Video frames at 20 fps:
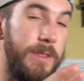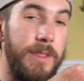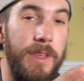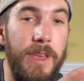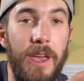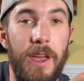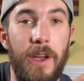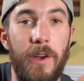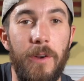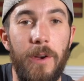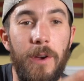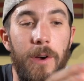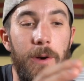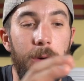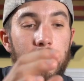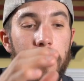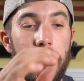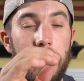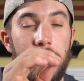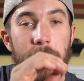the
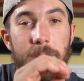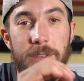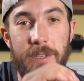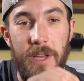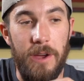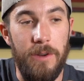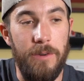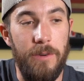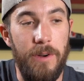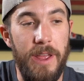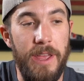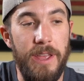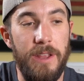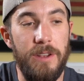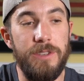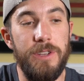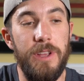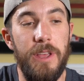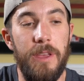arrow downrange.